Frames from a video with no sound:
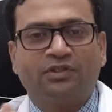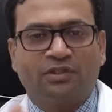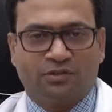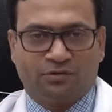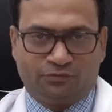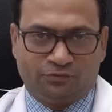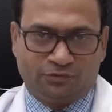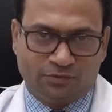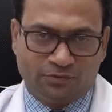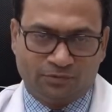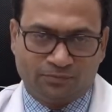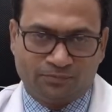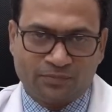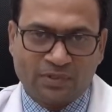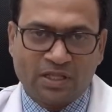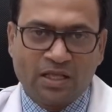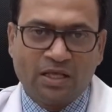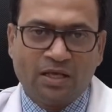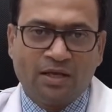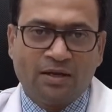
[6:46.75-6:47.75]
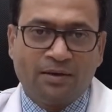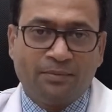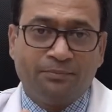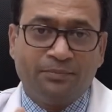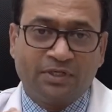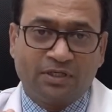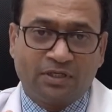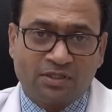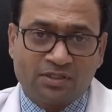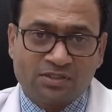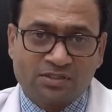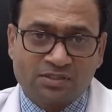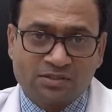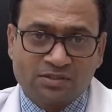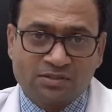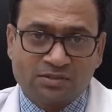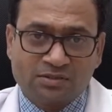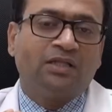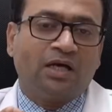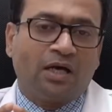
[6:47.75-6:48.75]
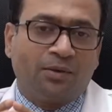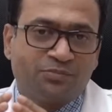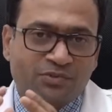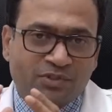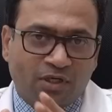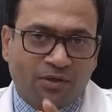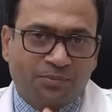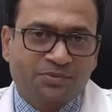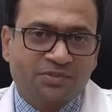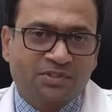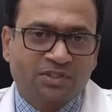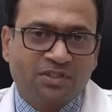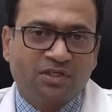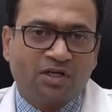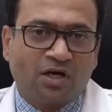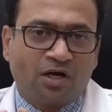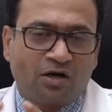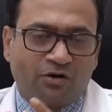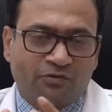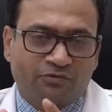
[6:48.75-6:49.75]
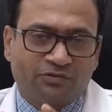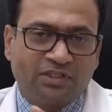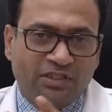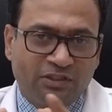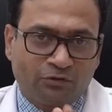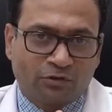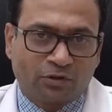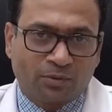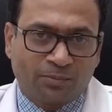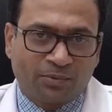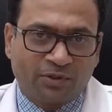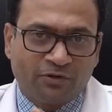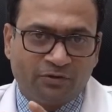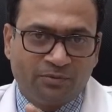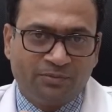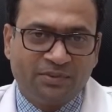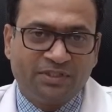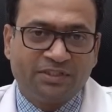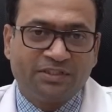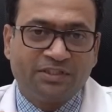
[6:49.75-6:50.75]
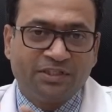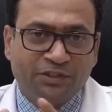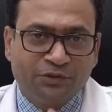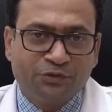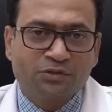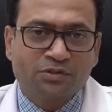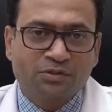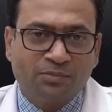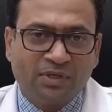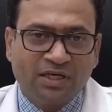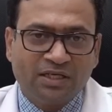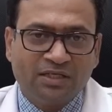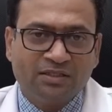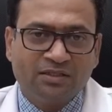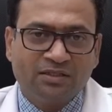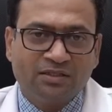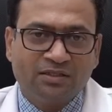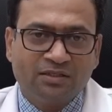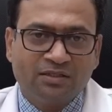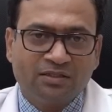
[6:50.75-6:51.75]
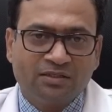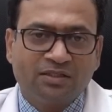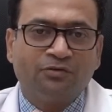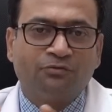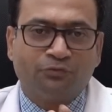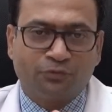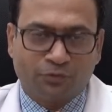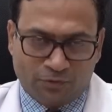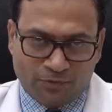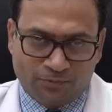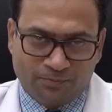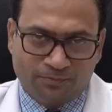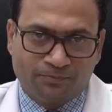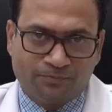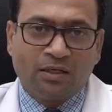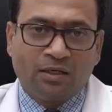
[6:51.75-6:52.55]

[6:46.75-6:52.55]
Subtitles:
the food, because the absorption of the levodopa will be reduced by the food.